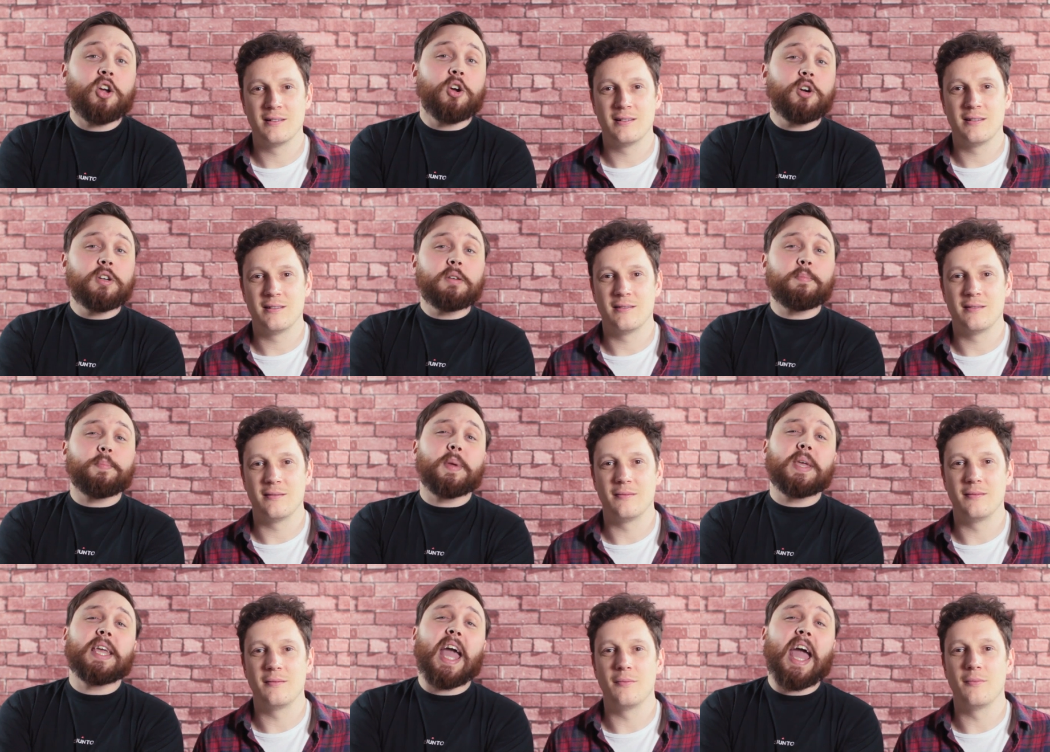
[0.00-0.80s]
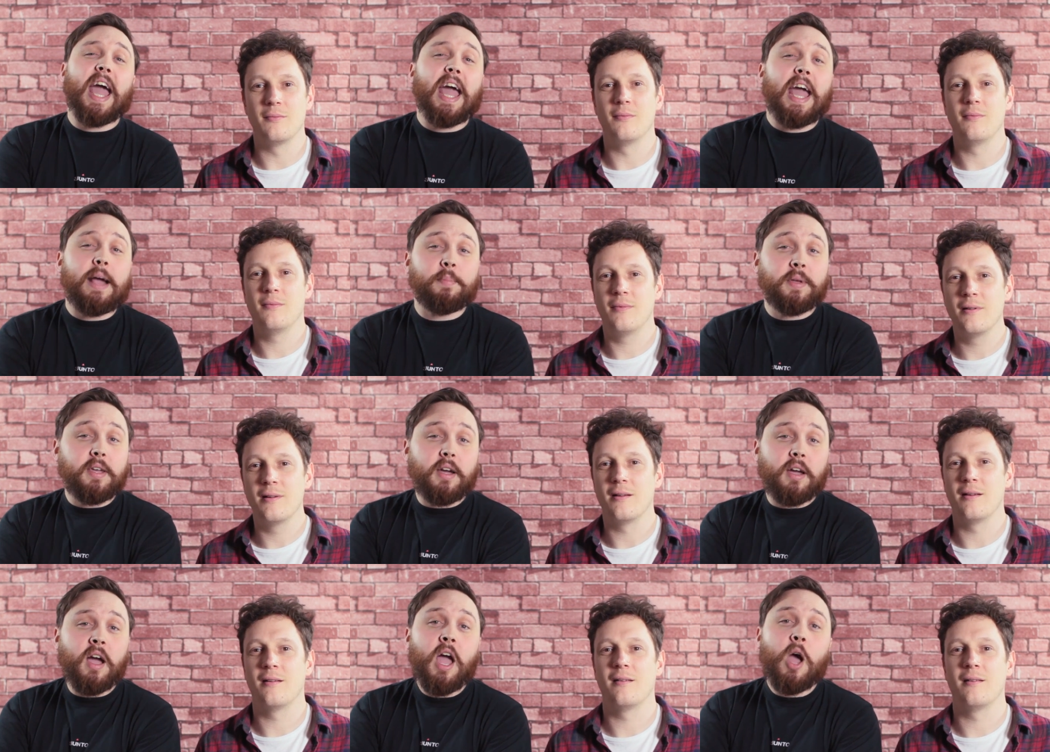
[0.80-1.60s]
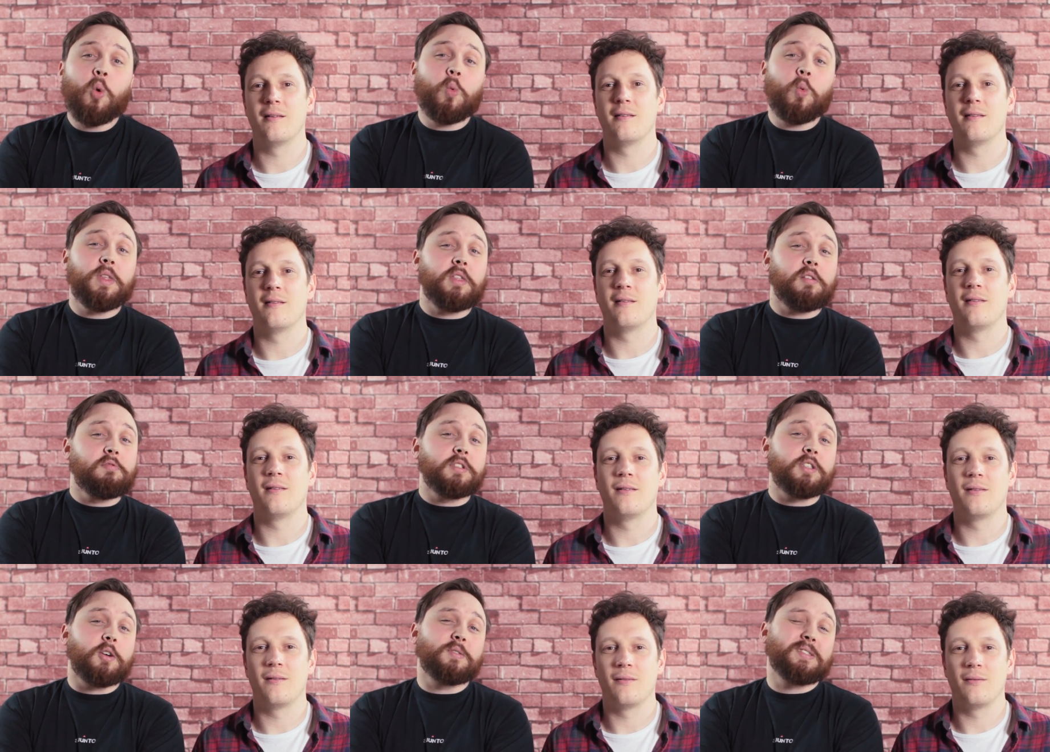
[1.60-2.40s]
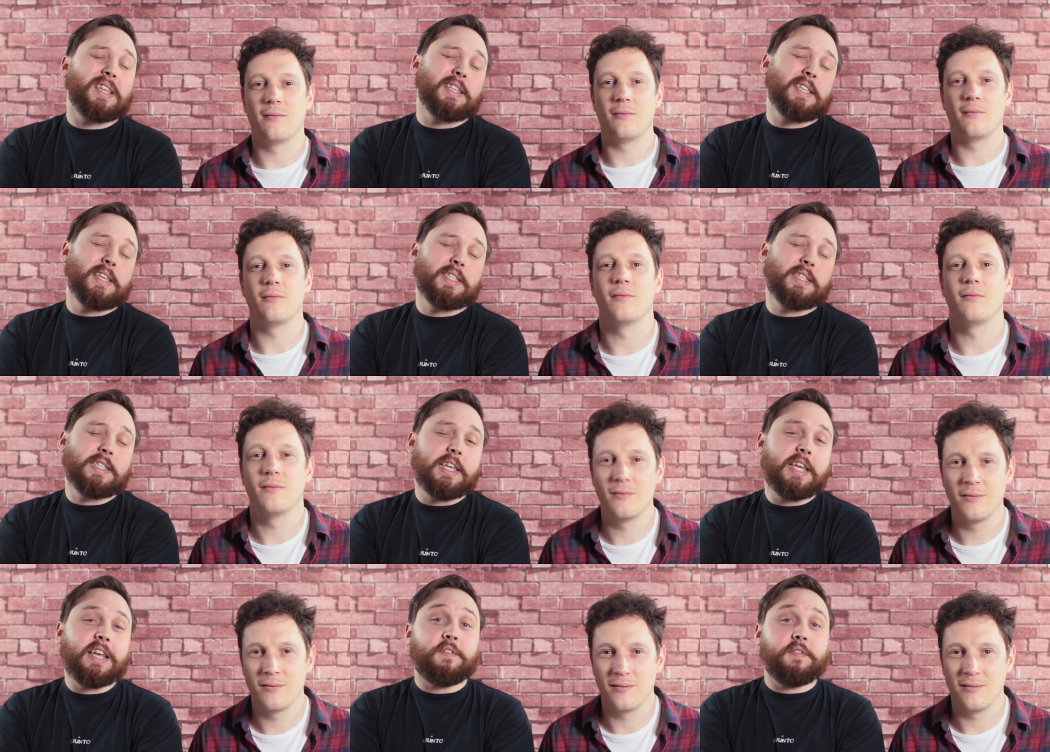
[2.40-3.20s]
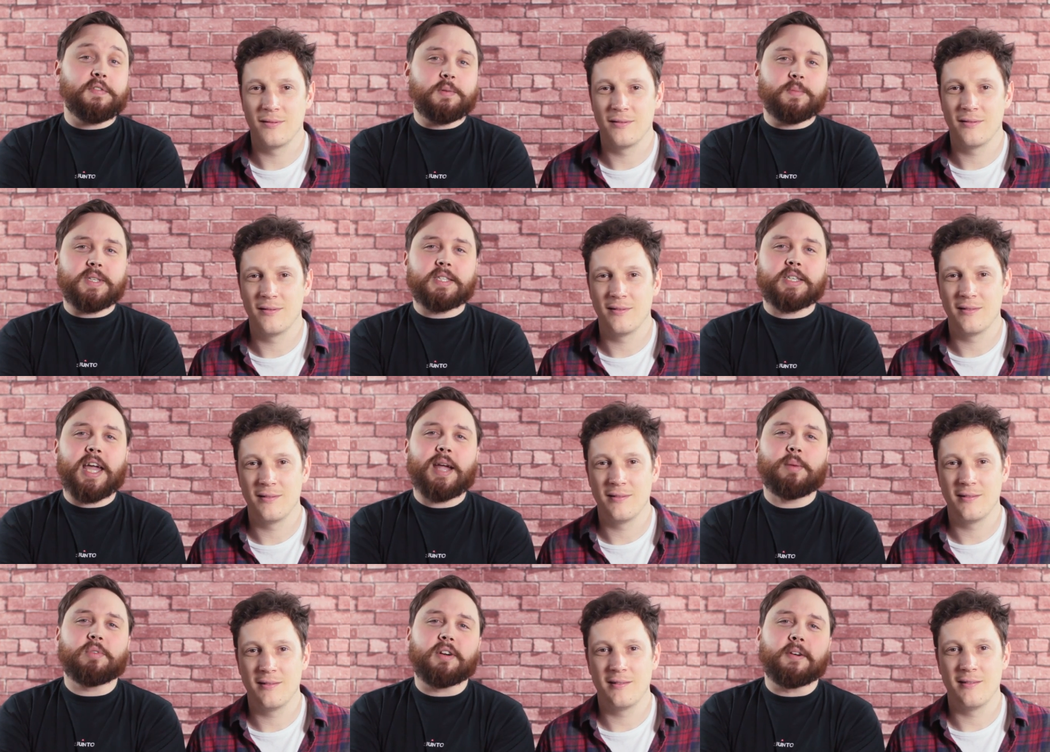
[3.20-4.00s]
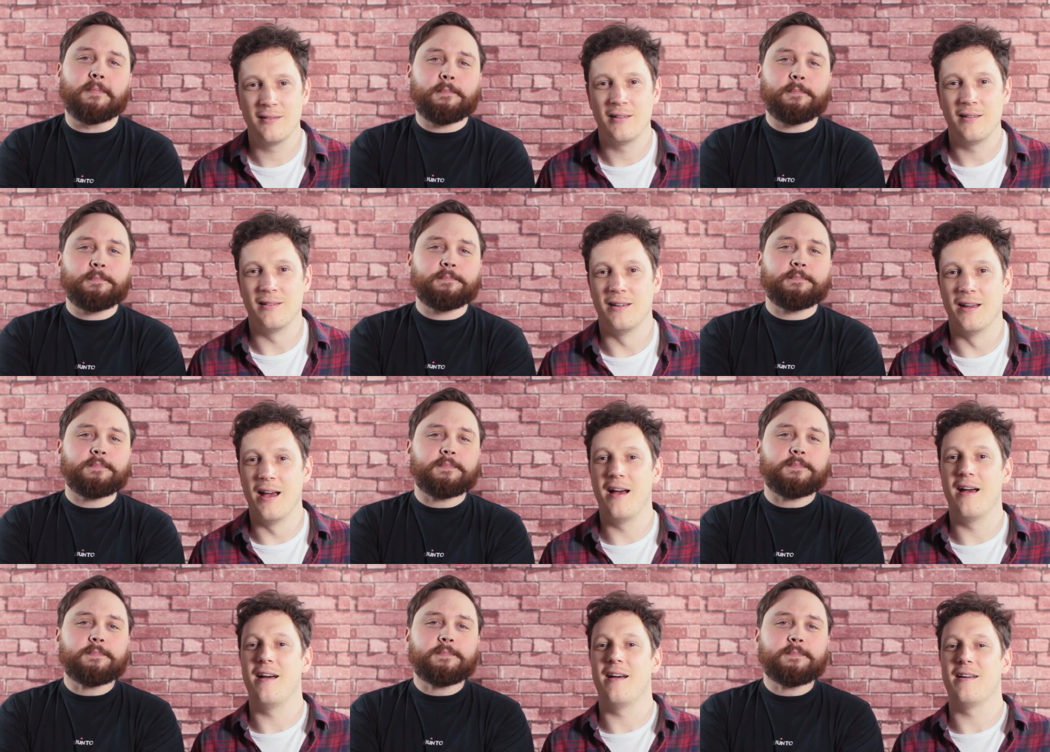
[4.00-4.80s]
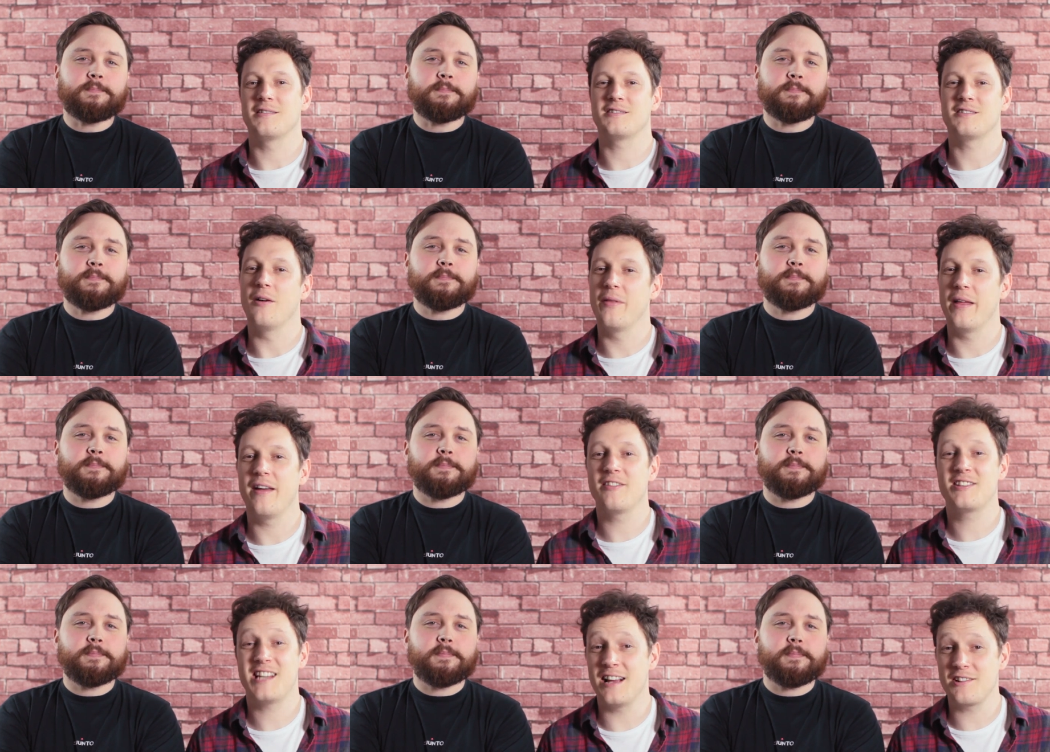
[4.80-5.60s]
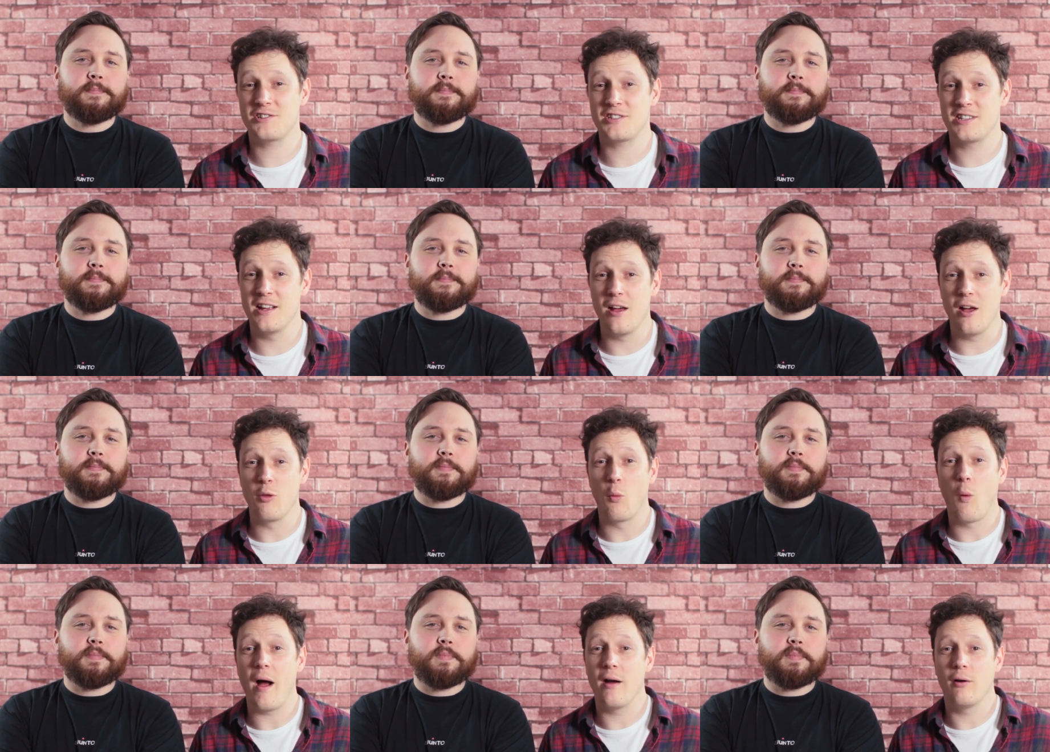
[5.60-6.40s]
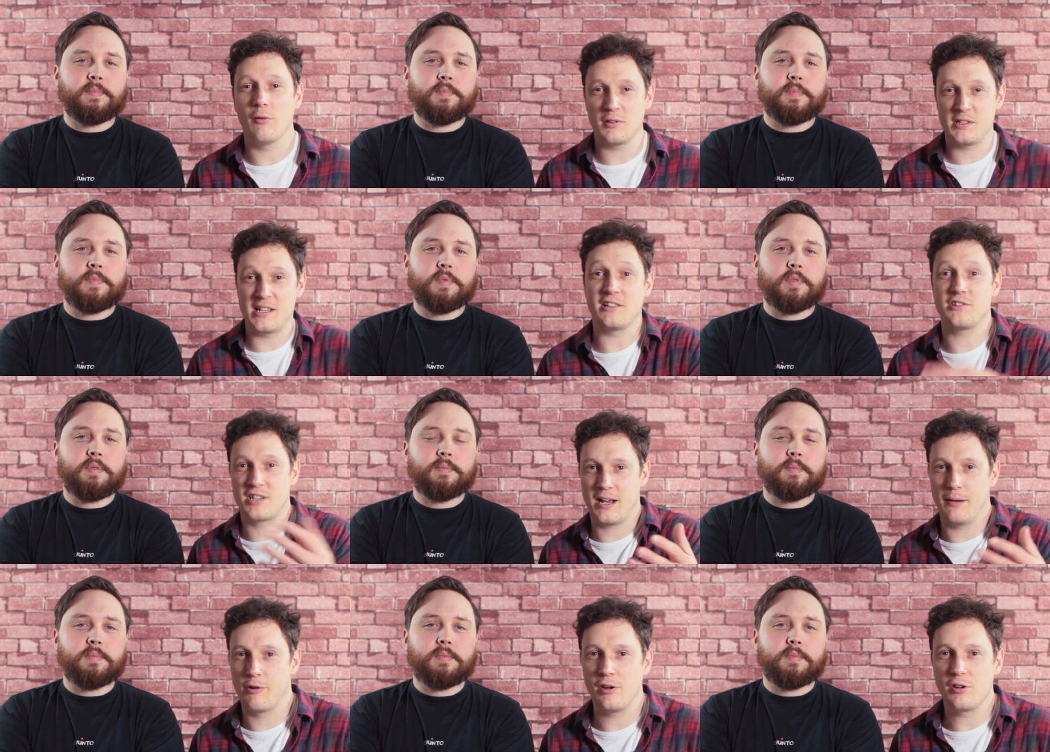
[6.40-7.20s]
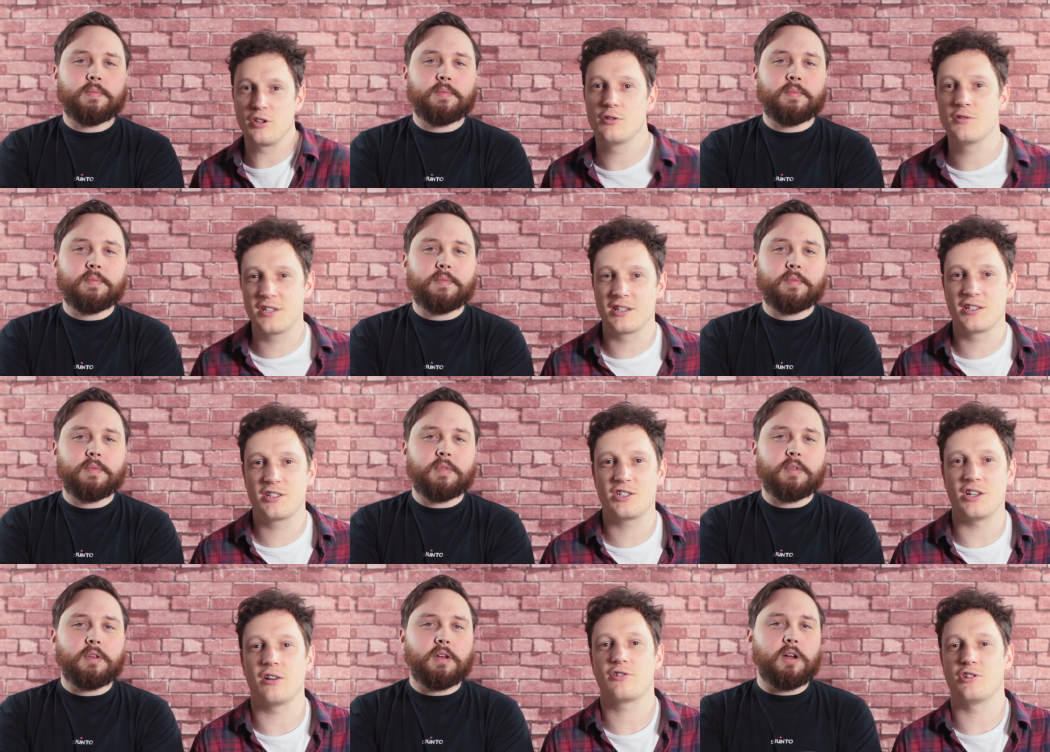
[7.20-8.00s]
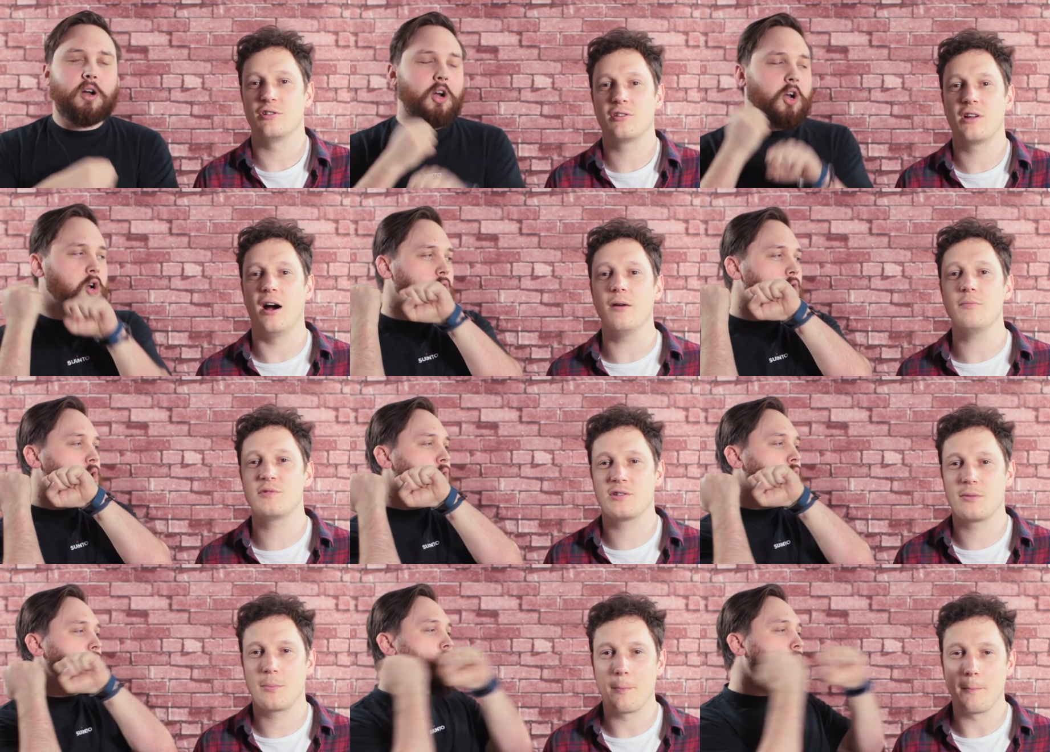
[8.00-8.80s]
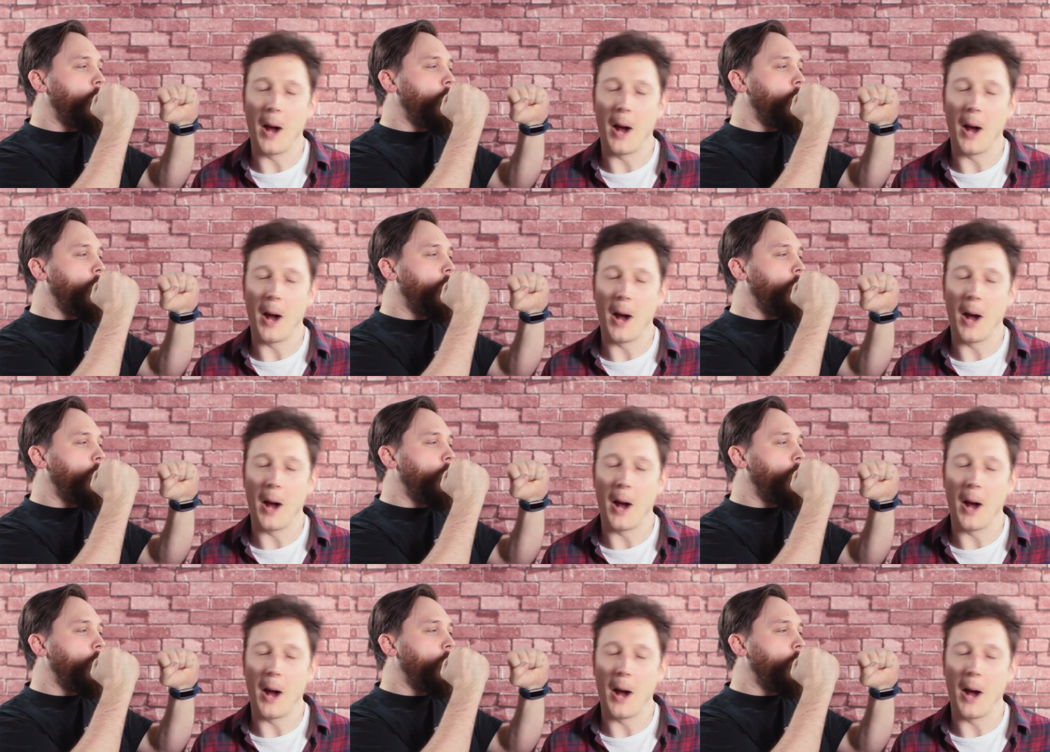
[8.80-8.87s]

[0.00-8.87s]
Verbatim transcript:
Speaker 1: couldn't be happier with the results that they're seeing from this camera.
Speaker 2: Yeah, so they've attached the, the whale, attached the camera using suction cups.